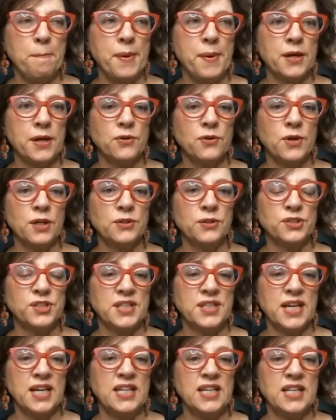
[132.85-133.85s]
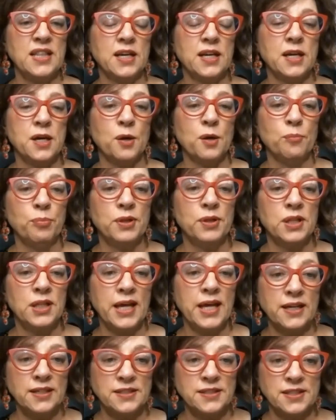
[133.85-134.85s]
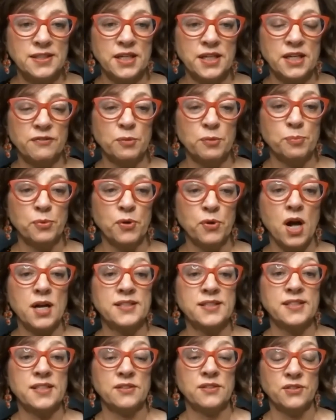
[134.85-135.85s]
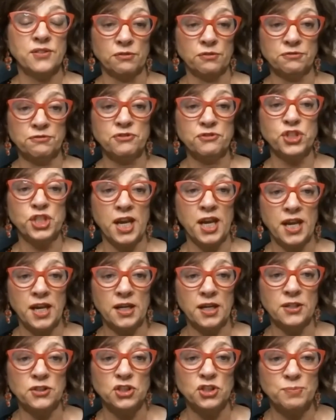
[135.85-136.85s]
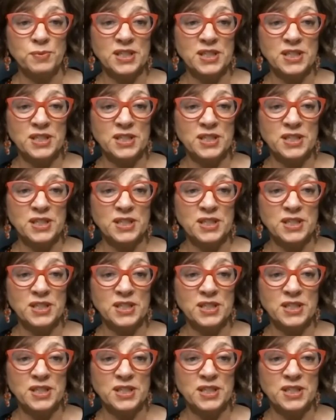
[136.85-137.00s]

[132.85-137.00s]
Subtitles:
better understanding the complexity of the process of change,